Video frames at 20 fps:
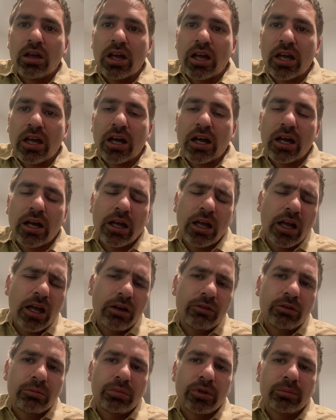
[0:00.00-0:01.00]

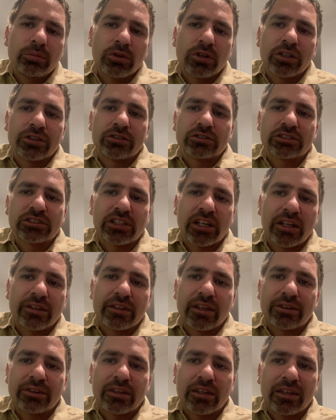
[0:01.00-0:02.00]
having people understand
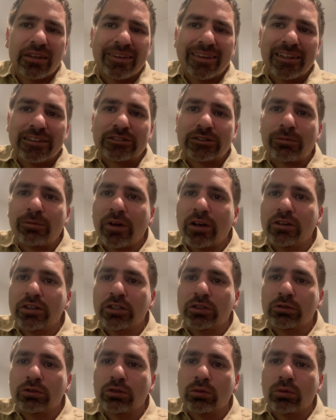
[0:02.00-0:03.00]
that it's
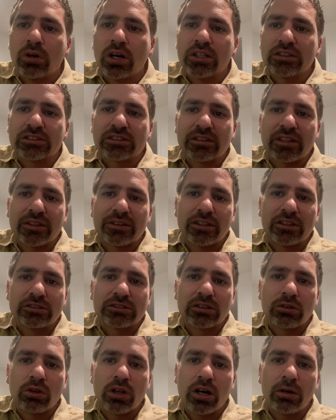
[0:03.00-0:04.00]
very nuanced, that there's
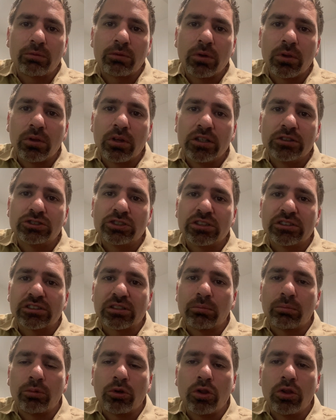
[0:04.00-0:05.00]
a lot of religious
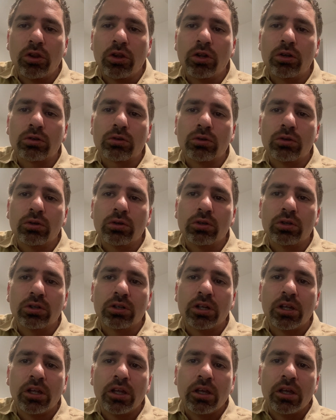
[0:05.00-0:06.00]
and
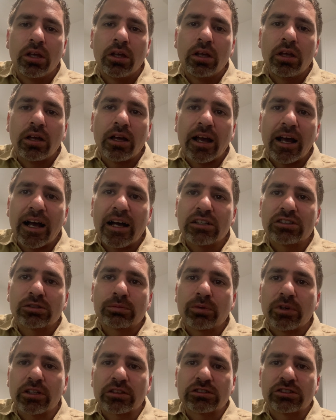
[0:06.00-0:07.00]
political
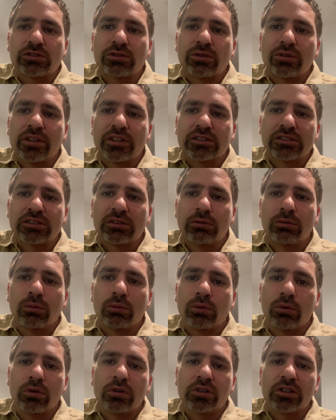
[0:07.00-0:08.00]
aspects to the Civil
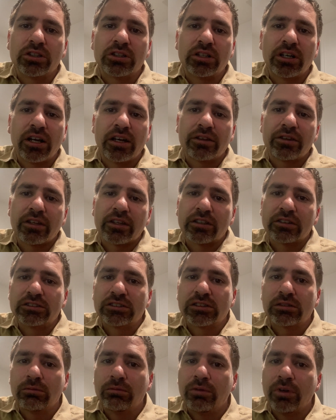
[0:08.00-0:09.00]
War, I think
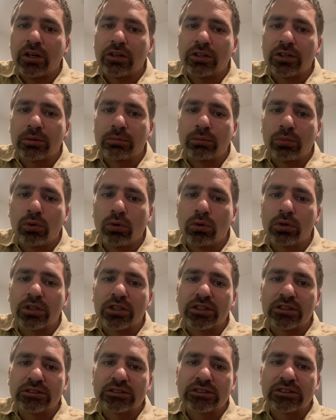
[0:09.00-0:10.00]
is very
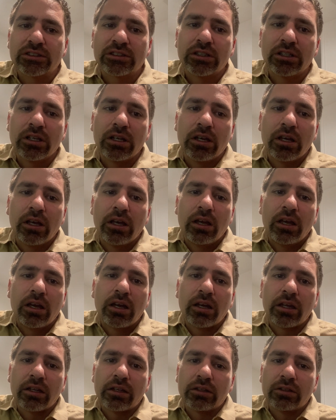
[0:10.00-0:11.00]
important.
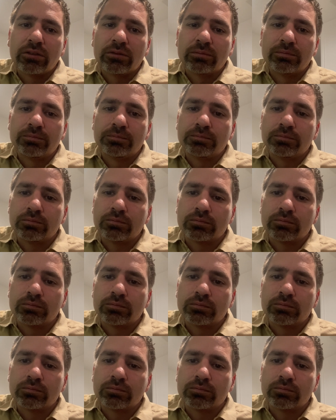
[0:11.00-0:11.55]
And